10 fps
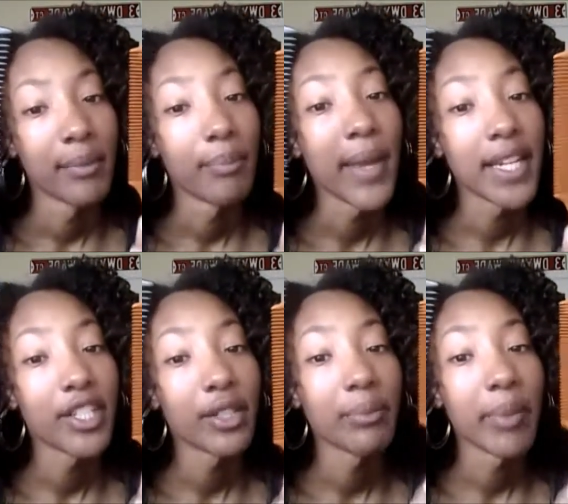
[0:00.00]

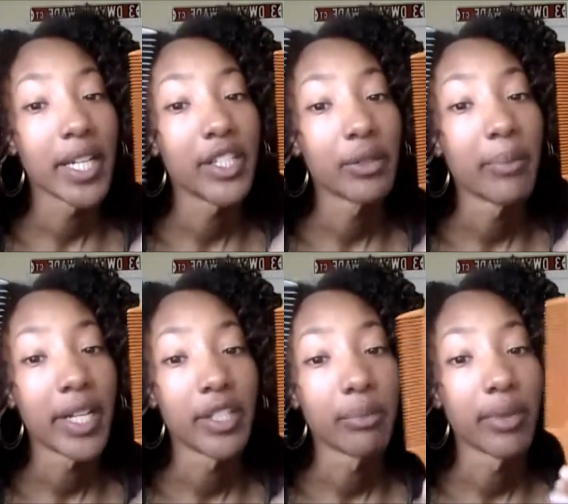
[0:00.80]
major, major,
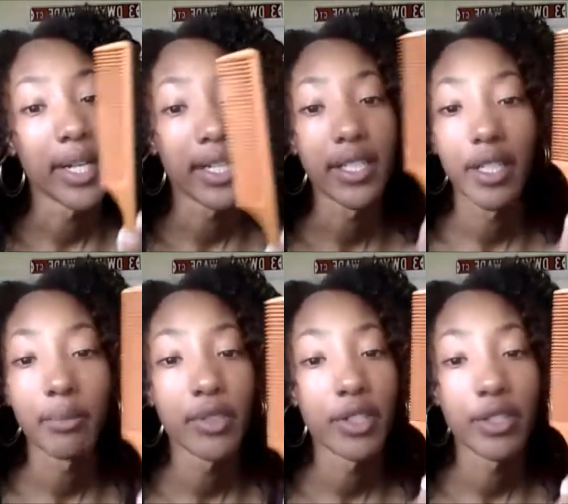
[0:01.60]
major breakage.
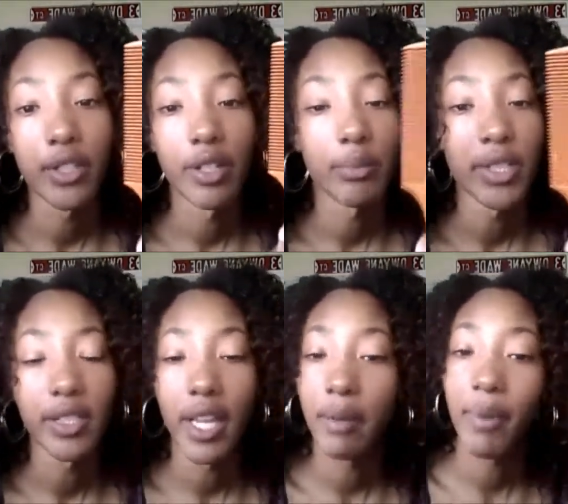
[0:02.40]
I'm just gonna be
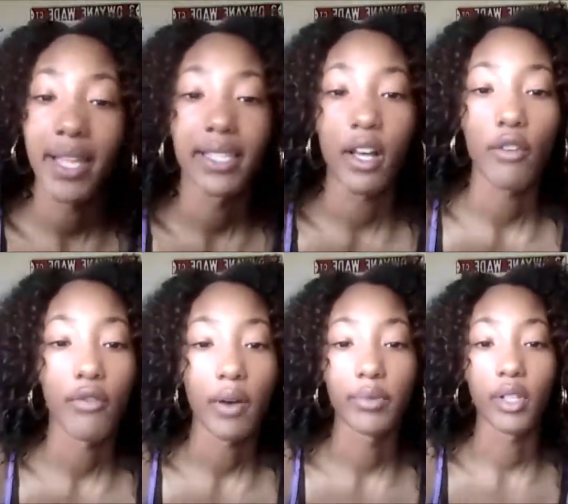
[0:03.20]
setting
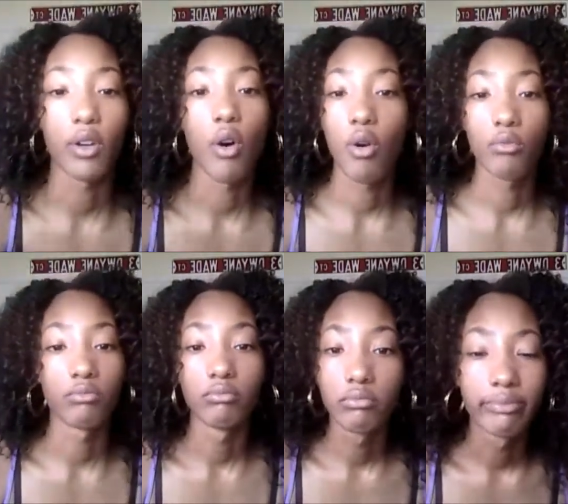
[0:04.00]
myself up to
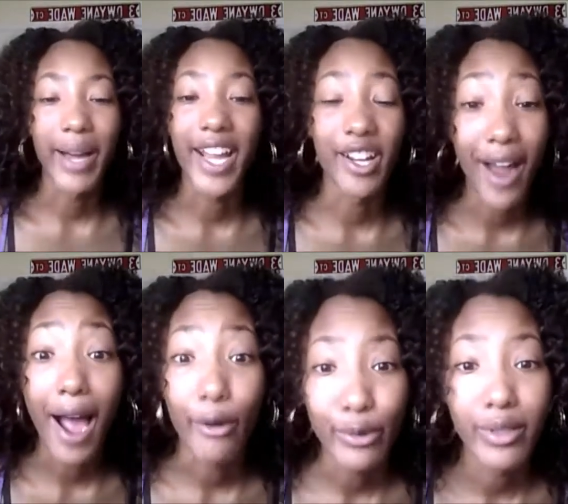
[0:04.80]
comb my hair
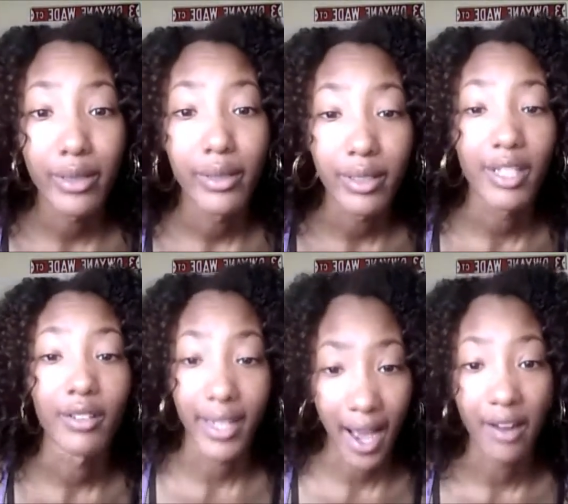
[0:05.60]
out,
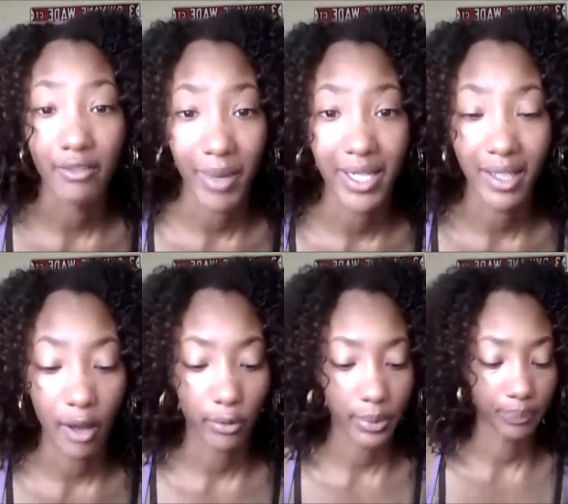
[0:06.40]
literally out of my
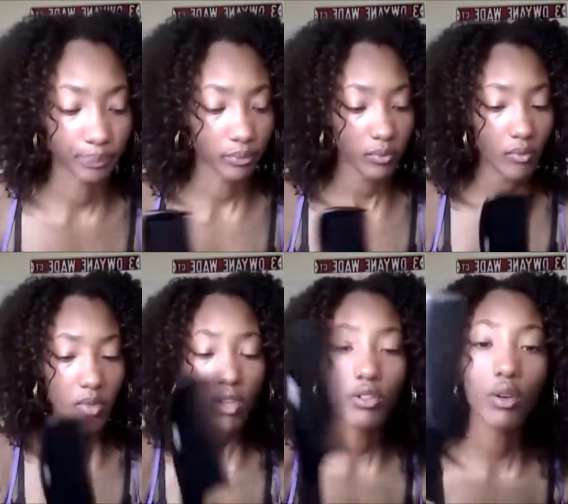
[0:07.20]
scalp.
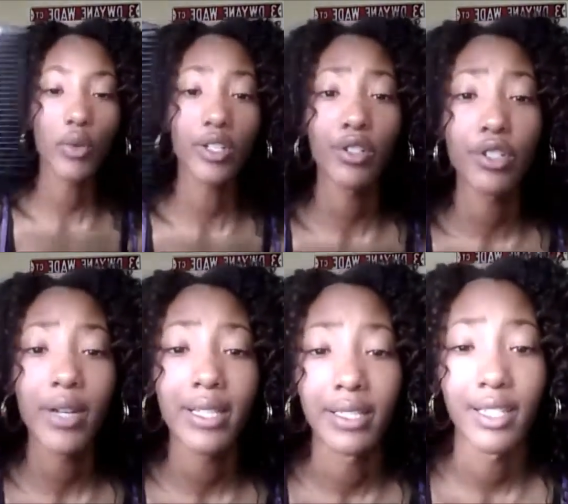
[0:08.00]
So when you're
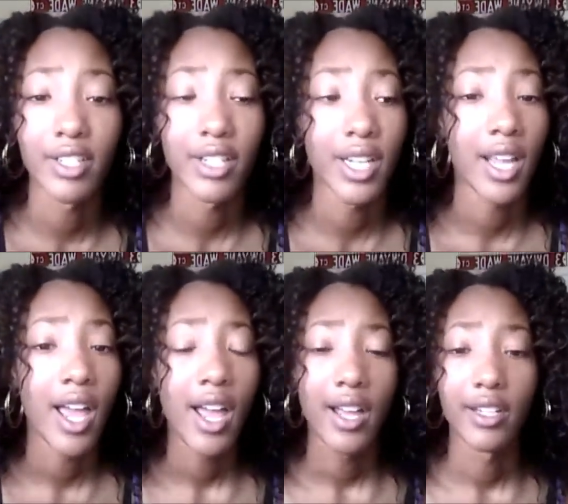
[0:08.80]
transitioning,
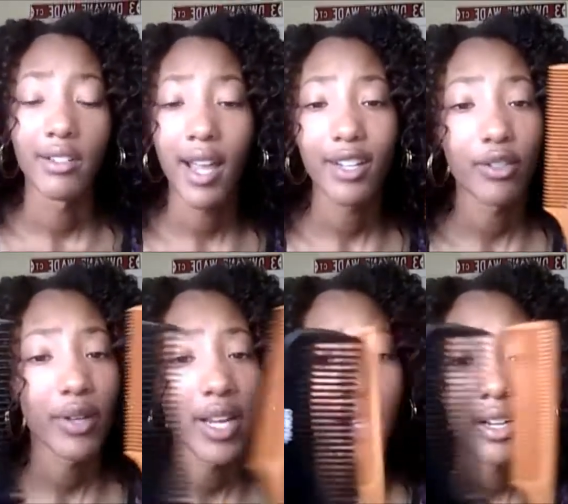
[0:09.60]
your
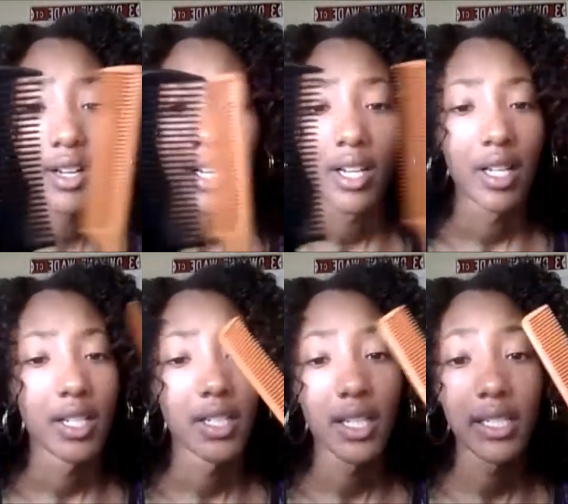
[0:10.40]
natural hair
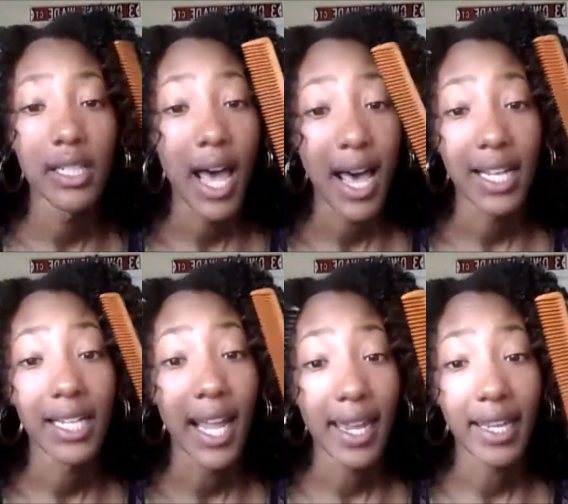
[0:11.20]
does not
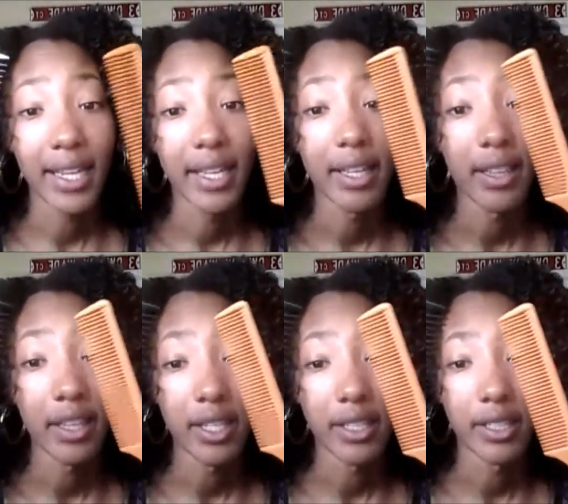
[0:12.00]
like
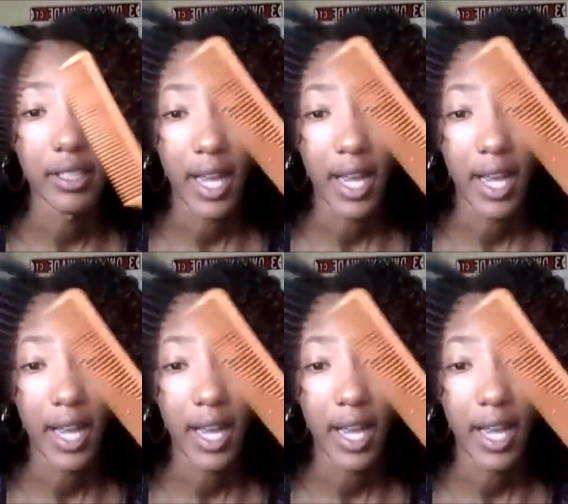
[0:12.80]
these